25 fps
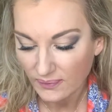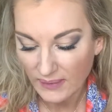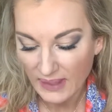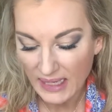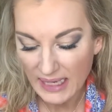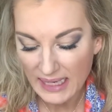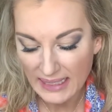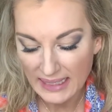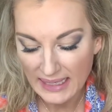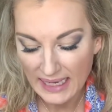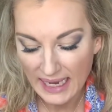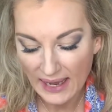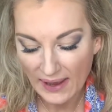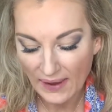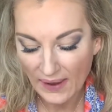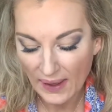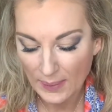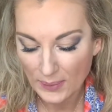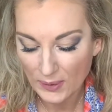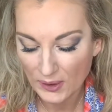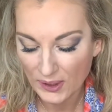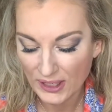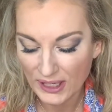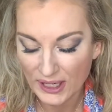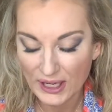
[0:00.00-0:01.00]
Now I'm
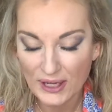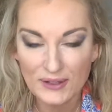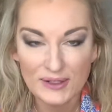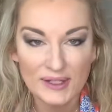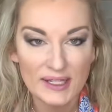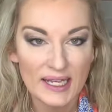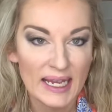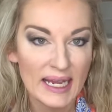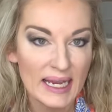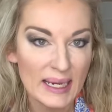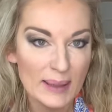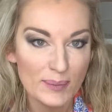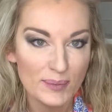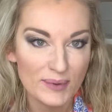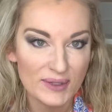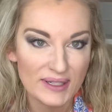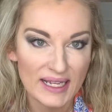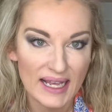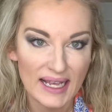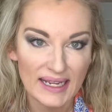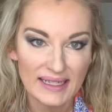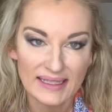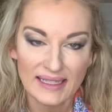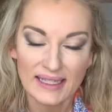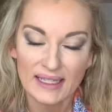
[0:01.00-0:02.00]
going to use a heat
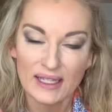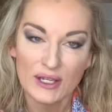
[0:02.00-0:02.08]
protectant.